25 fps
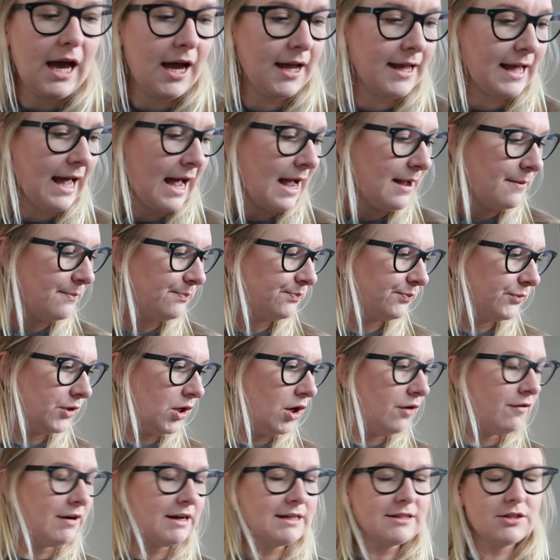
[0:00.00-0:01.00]
Okay.
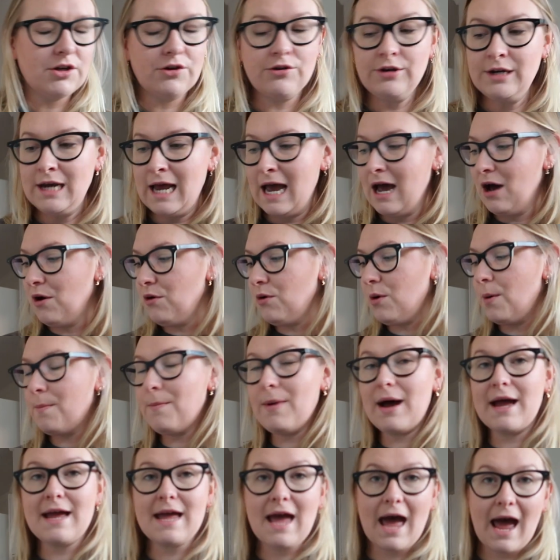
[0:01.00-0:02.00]
Alright, so now
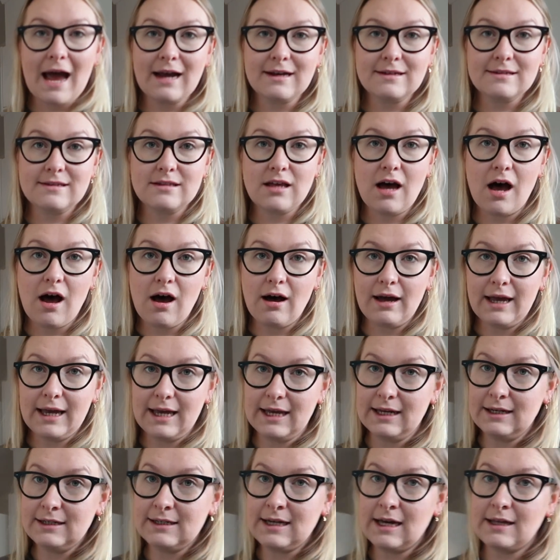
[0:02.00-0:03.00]
my eggs are
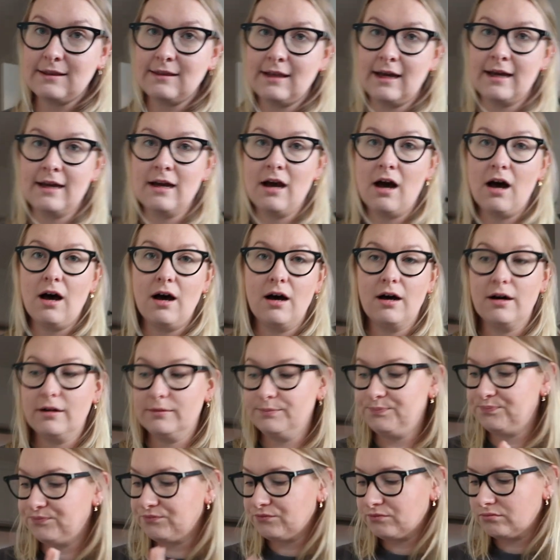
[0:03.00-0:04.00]
in and they
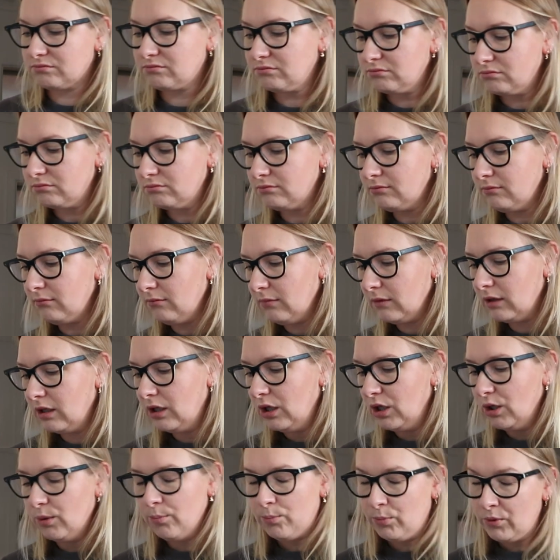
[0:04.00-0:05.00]
are
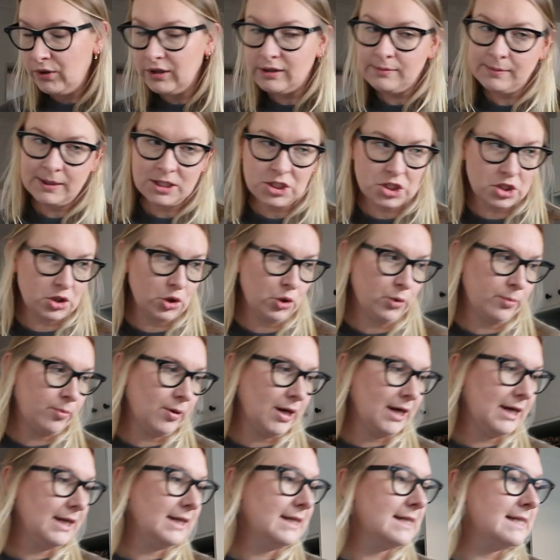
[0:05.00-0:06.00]
pretty much
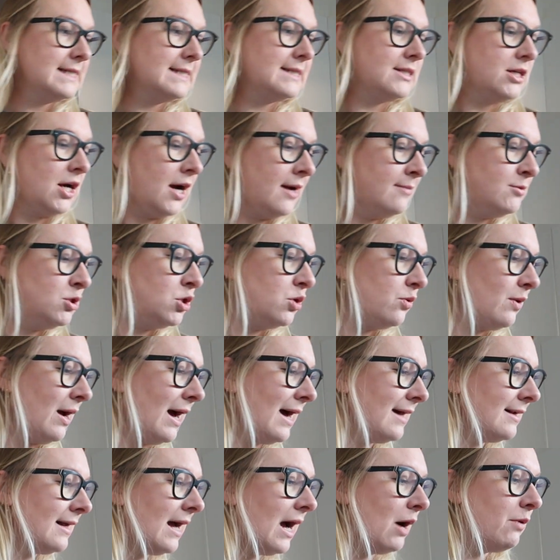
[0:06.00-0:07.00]
incorporated. It's time to
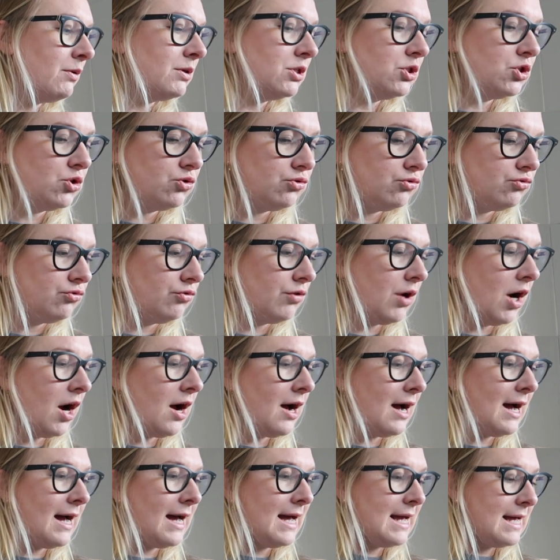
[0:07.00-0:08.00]
add our
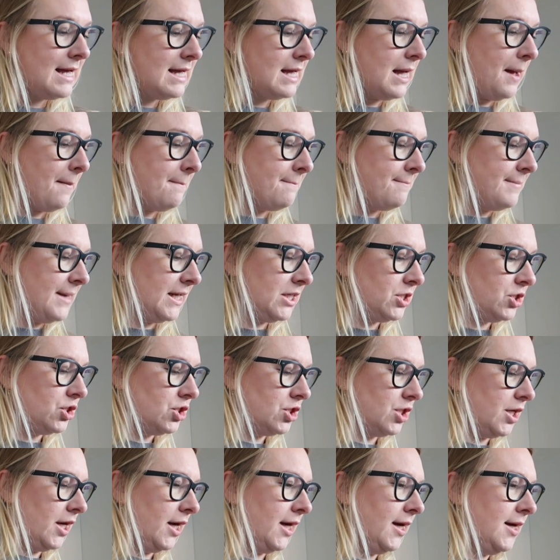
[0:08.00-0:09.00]
dry
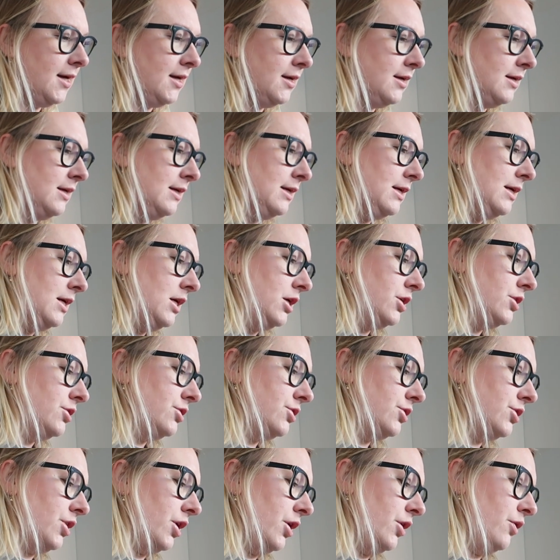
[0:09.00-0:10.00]
mixture.
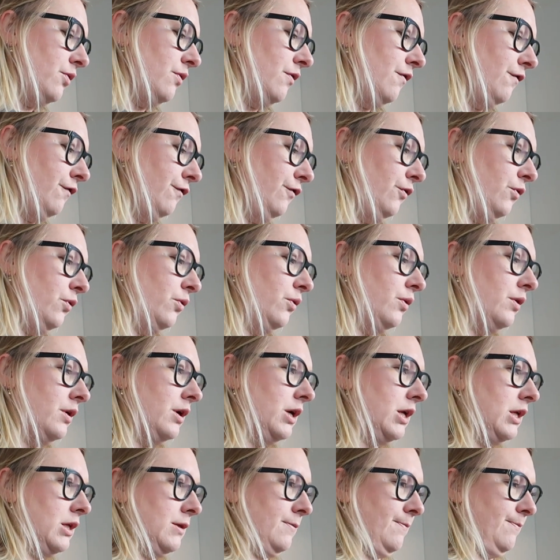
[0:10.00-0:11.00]
So
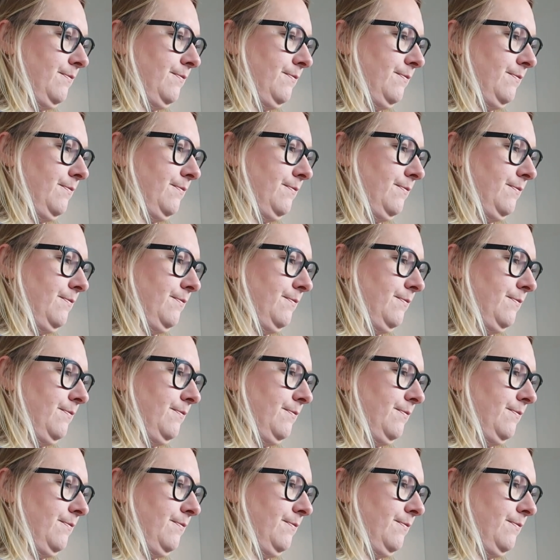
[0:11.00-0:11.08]
for